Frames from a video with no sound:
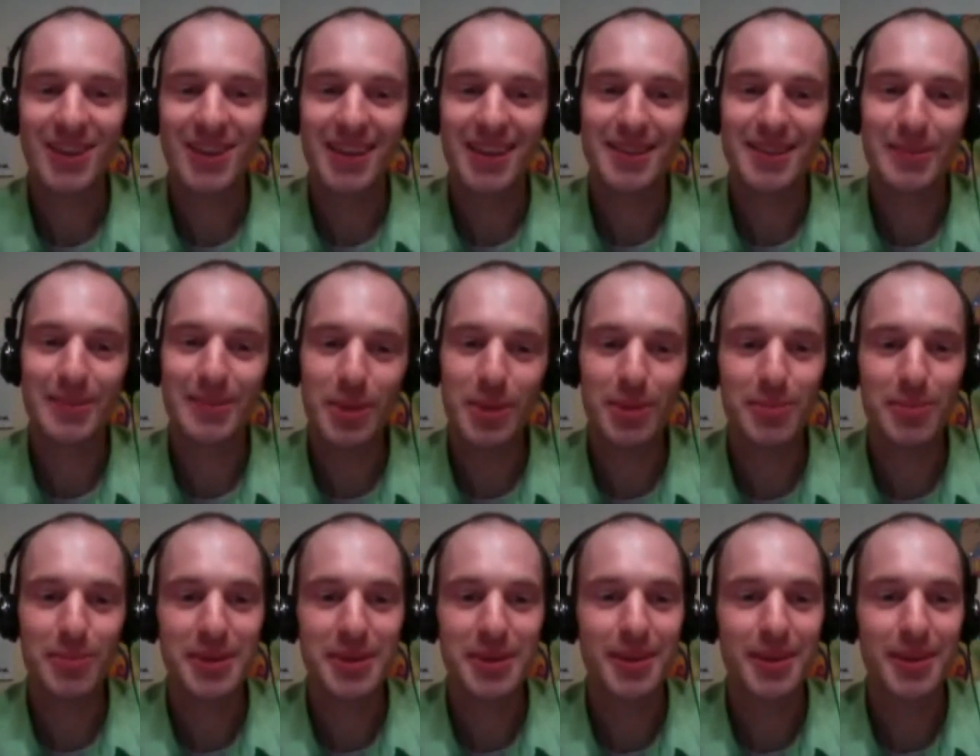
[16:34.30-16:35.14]
that she got to
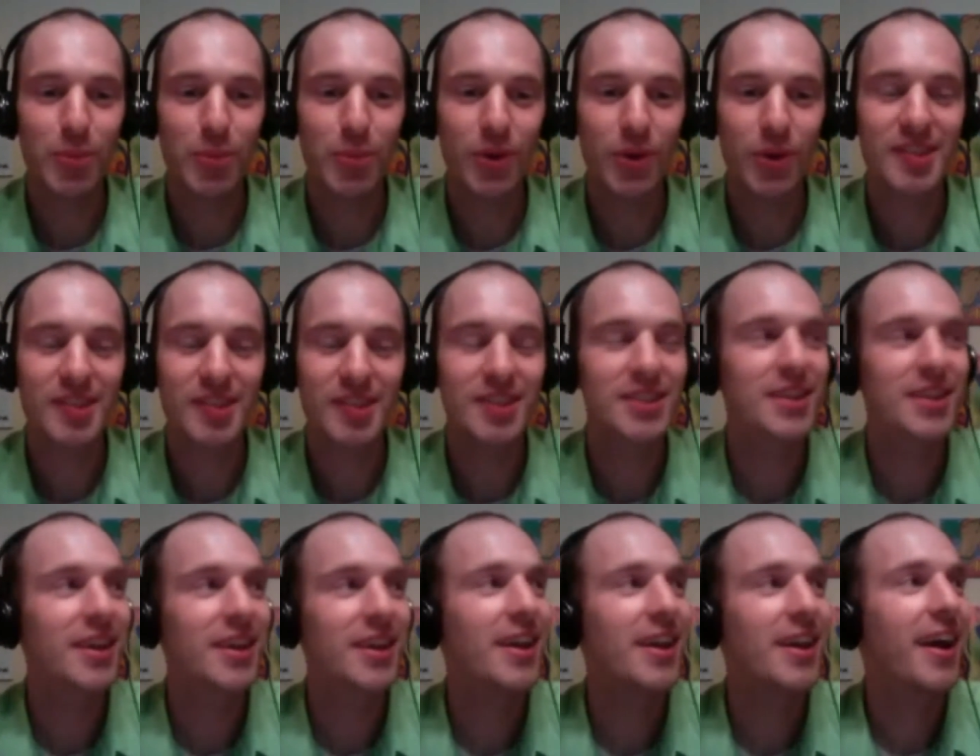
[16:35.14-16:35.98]
meet me in
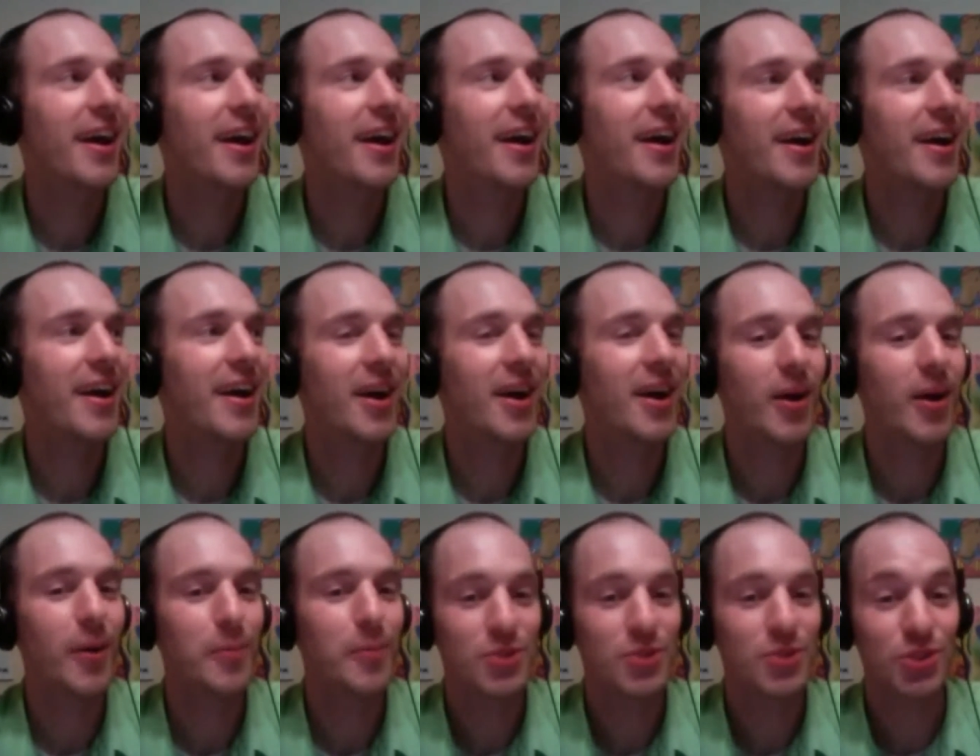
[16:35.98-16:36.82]
person.
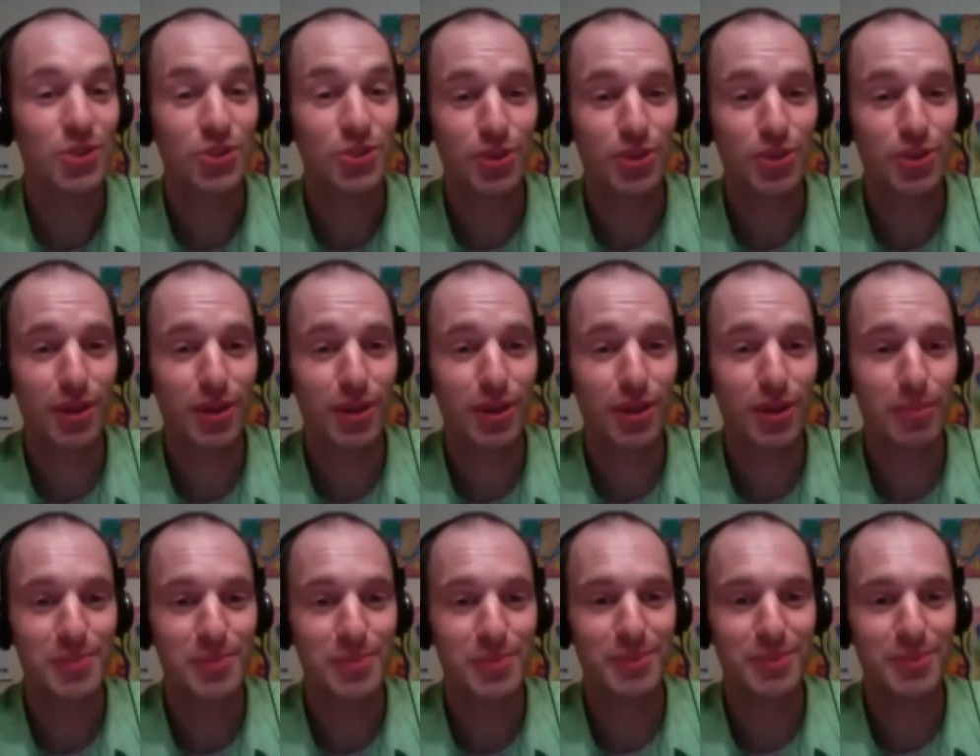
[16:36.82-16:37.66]
Um, she was really
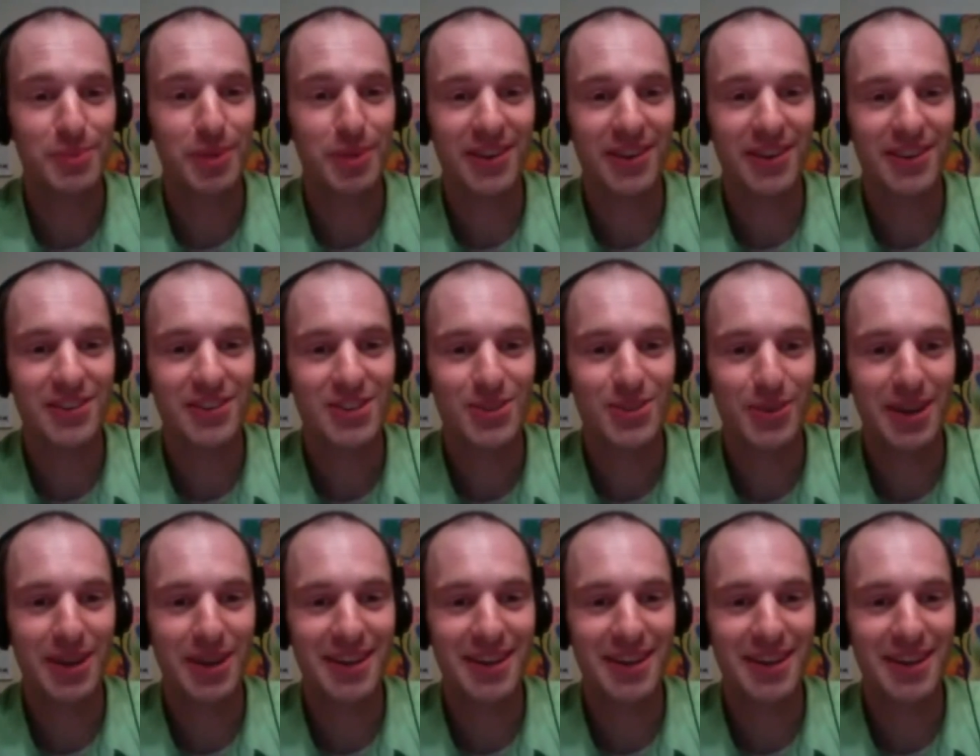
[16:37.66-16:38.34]
pumped about it, and she